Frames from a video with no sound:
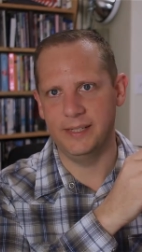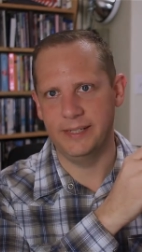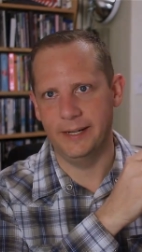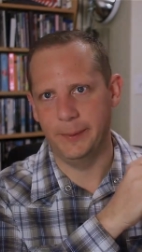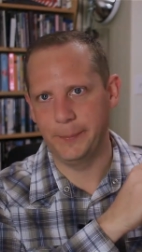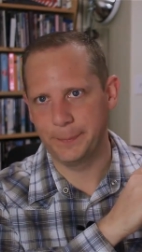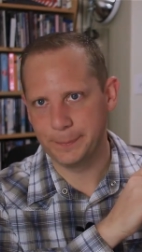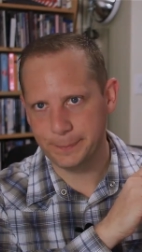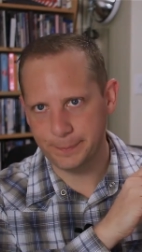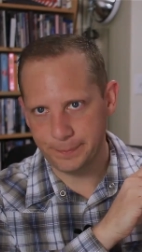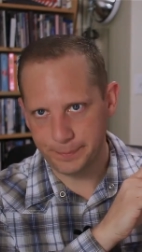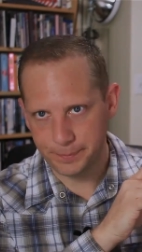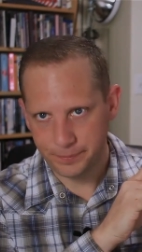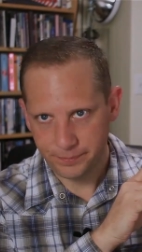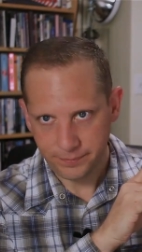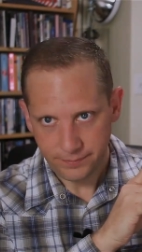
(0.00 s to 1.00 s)
Um,
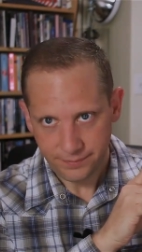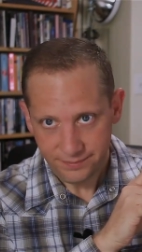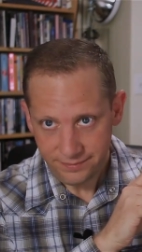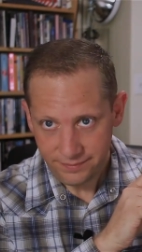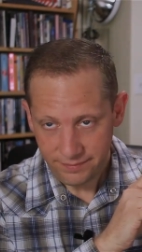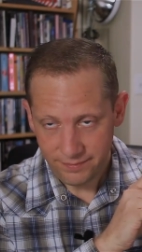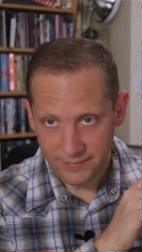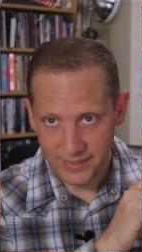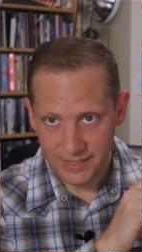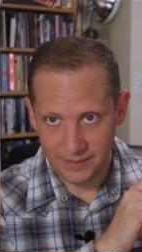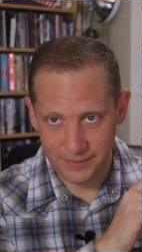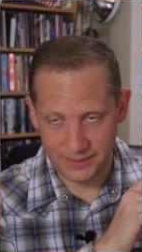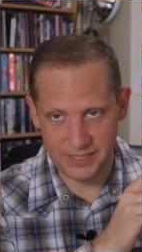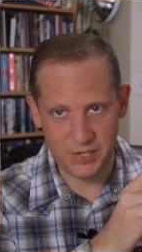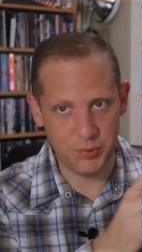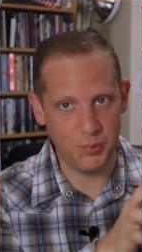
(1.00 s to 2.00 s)

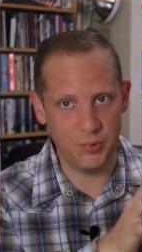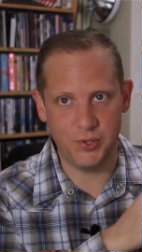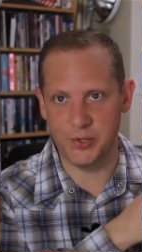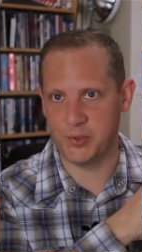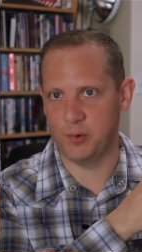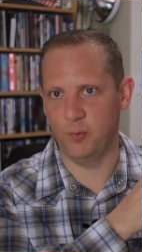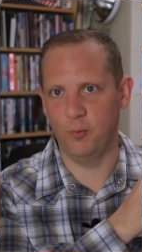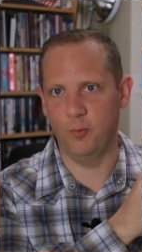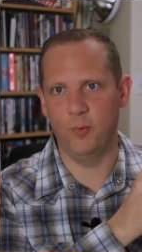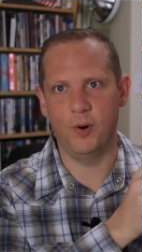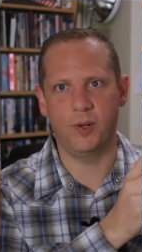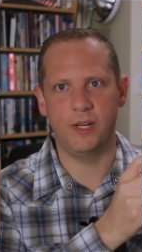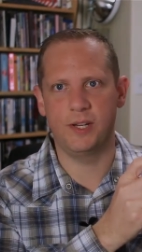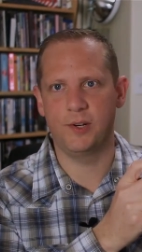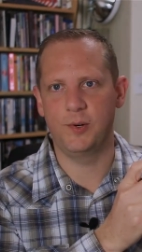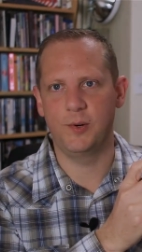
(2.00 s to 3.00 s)
but this was just a
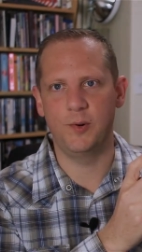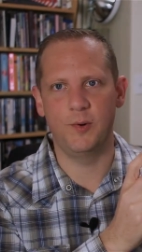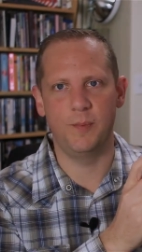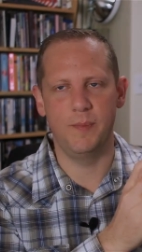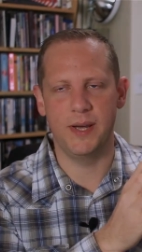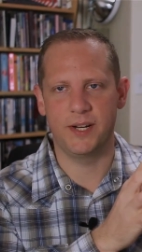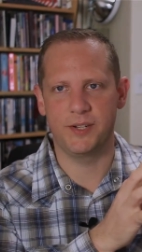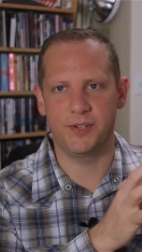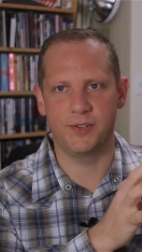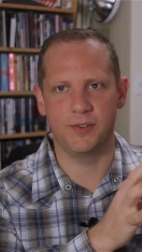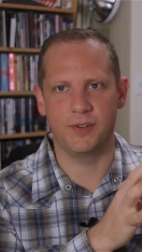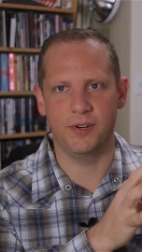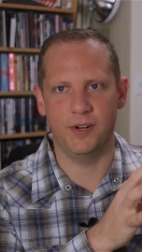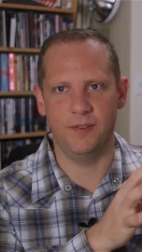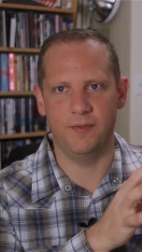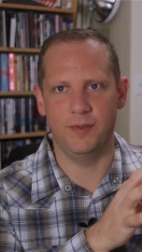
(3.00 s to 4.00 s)
really cool
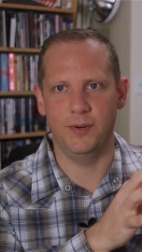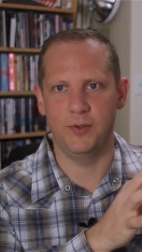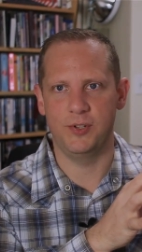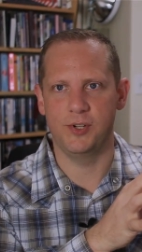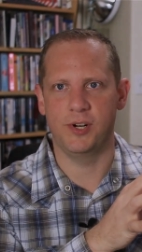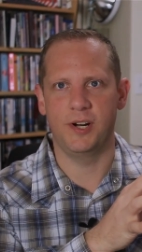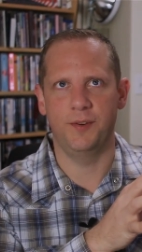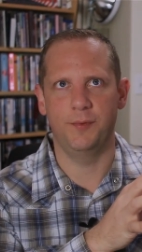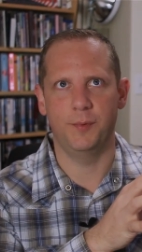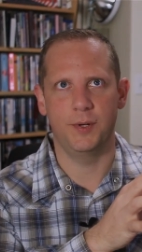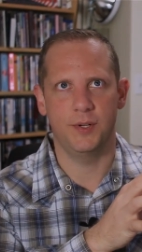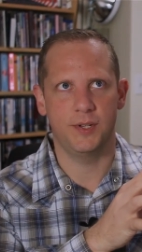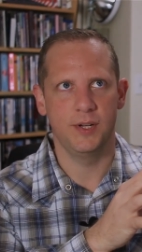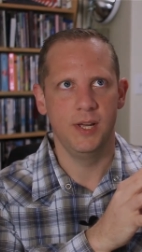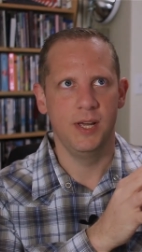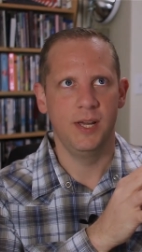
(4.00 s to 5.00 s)
mixture of those
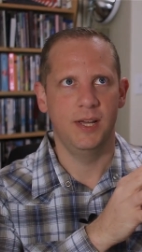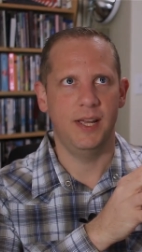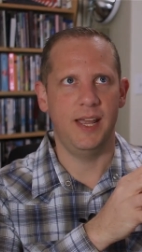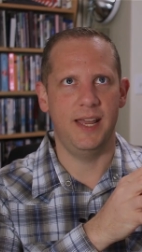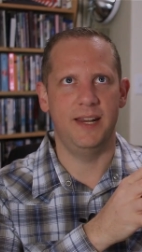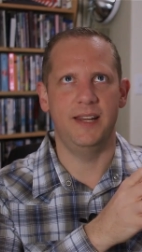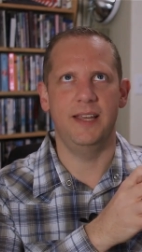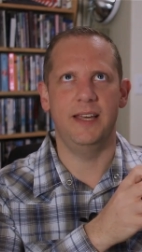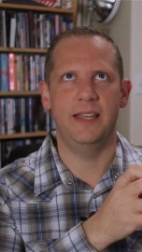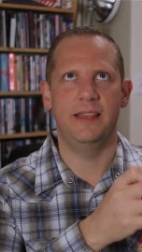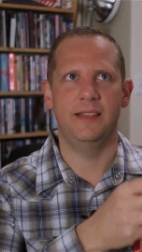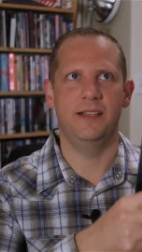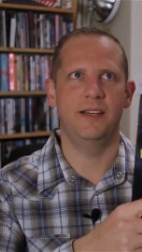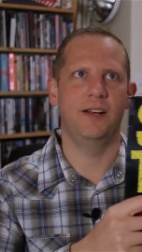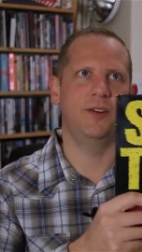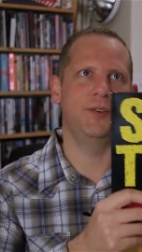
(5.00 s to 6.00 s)
genres and
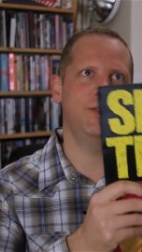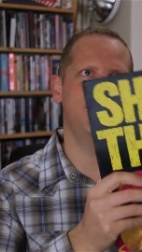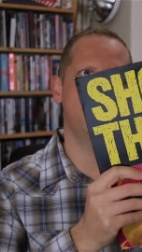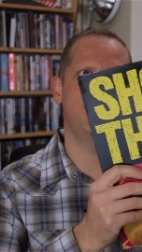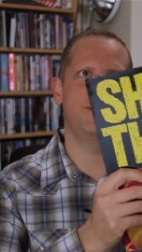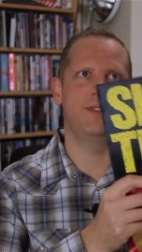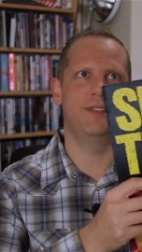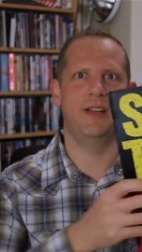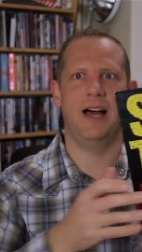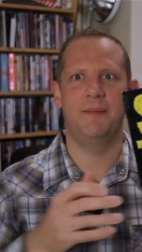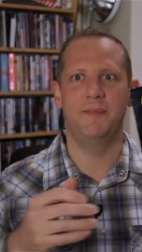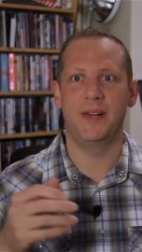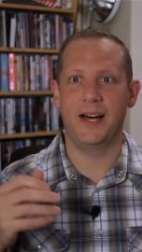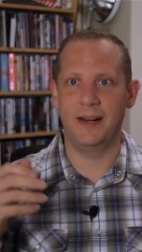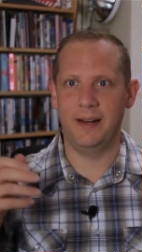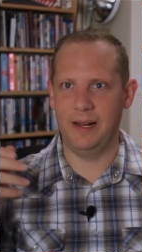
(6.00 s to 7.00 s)
and you know there's
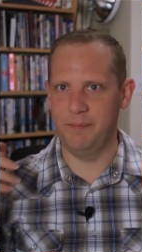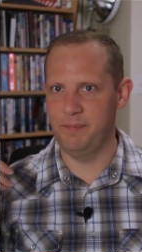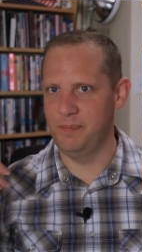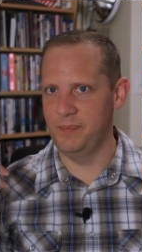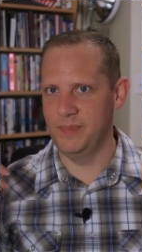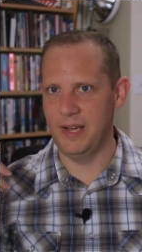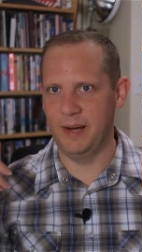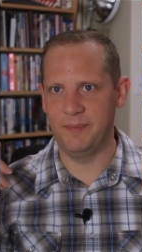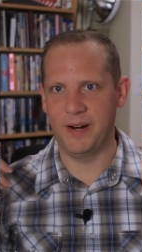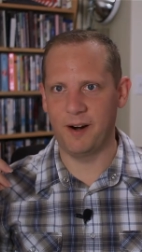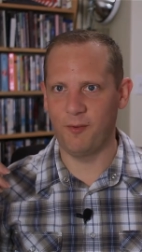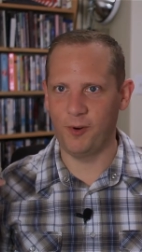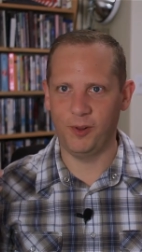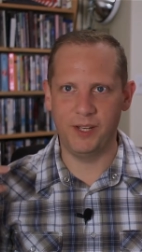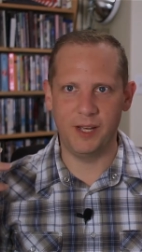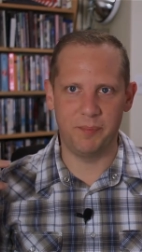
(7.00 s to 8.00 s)
i'm not a i'm
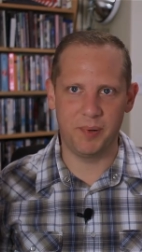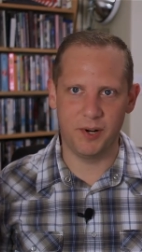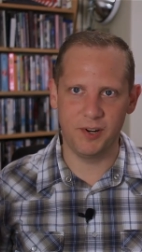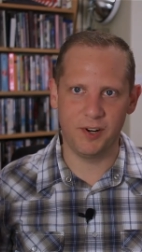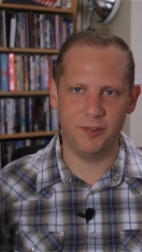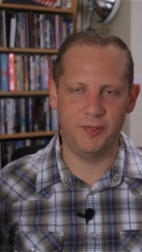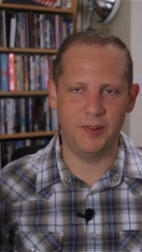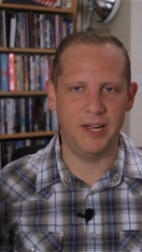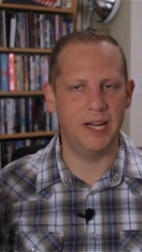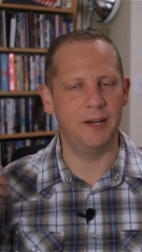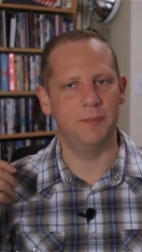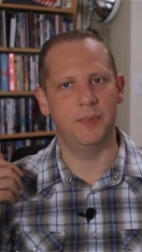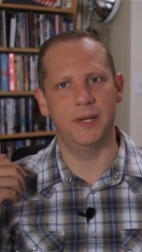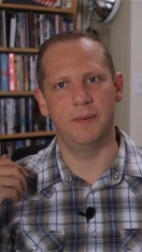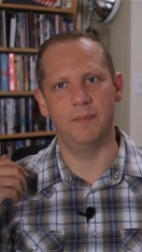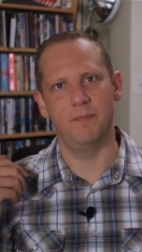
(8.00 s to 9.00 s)
not really a punk
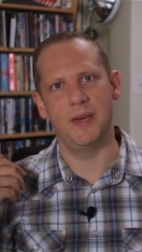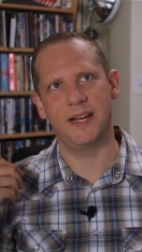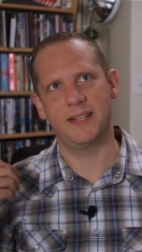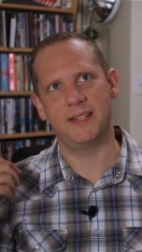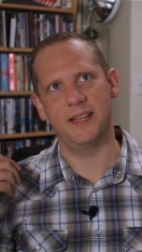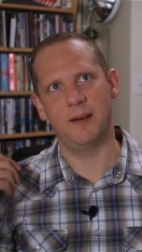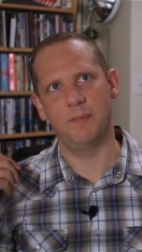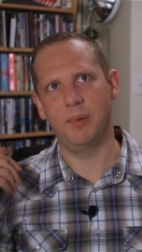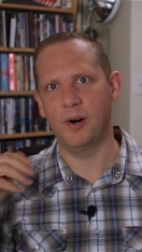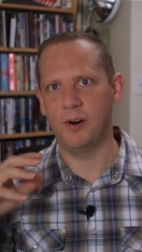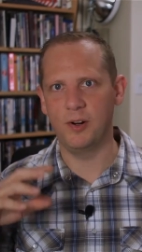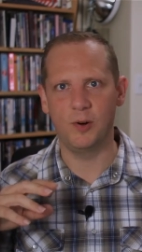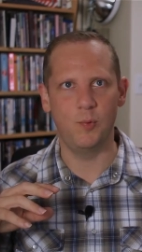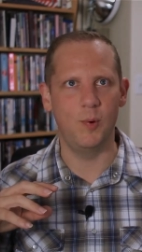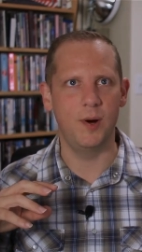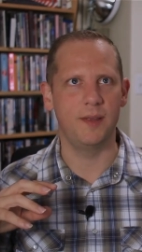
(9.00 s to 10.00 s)
fan but mixing
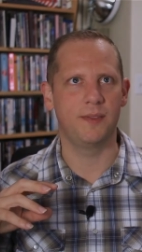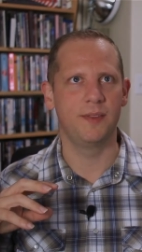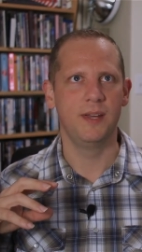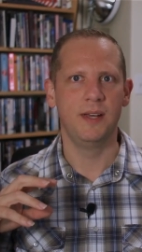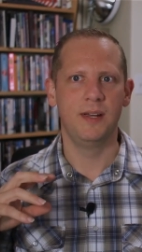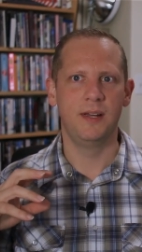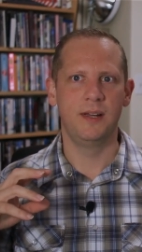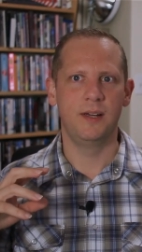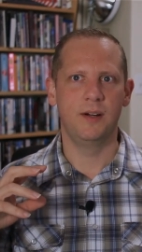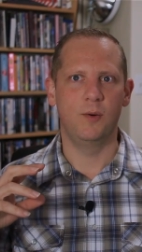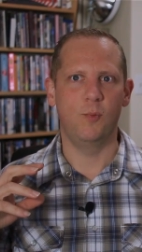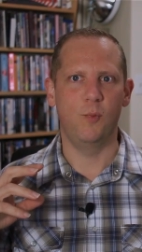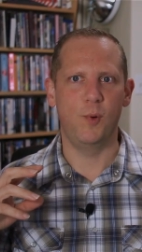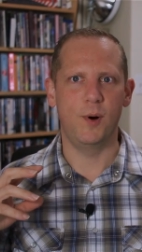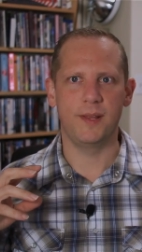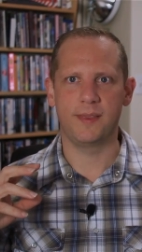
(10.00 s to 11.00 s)
punk with
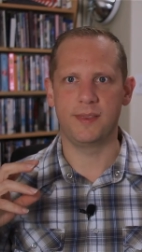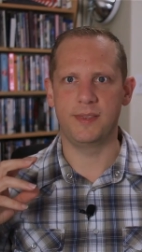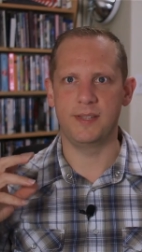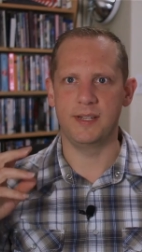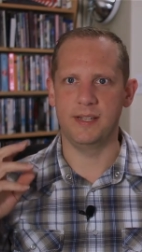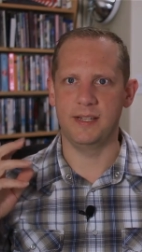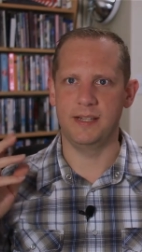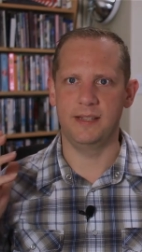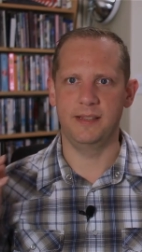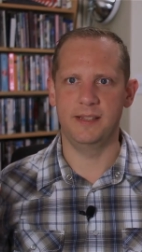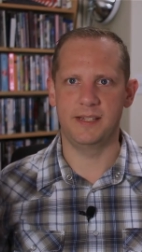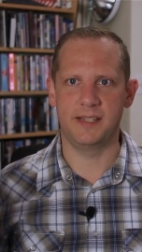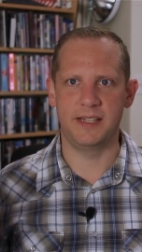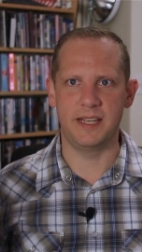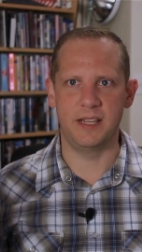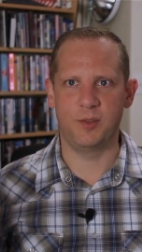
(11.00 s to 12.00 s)
with uh, the
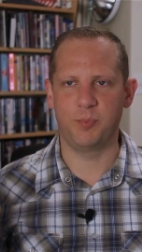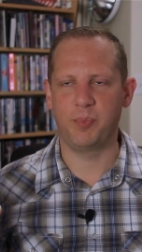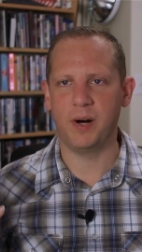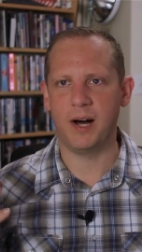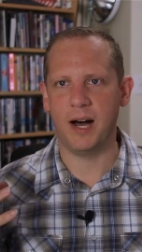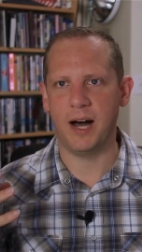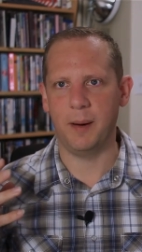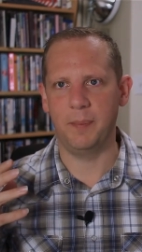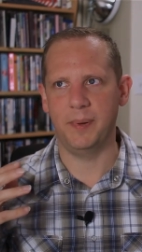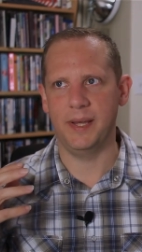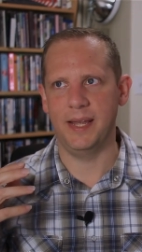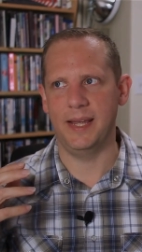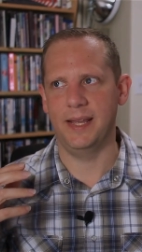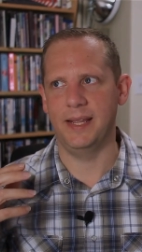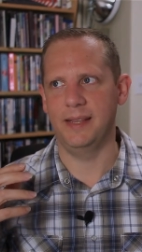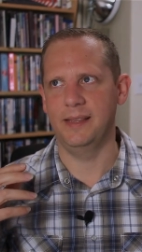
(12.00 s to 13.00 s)
synth pop
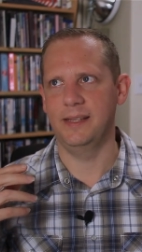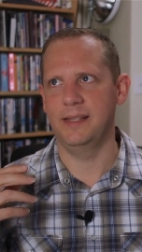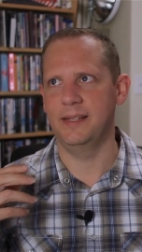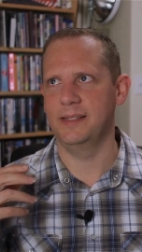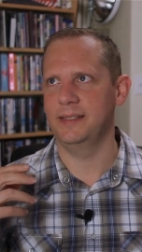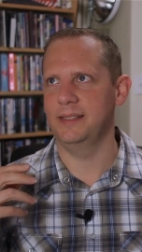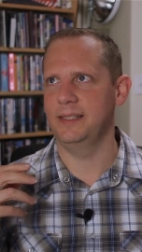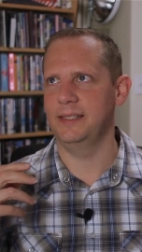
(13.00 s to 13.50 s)
and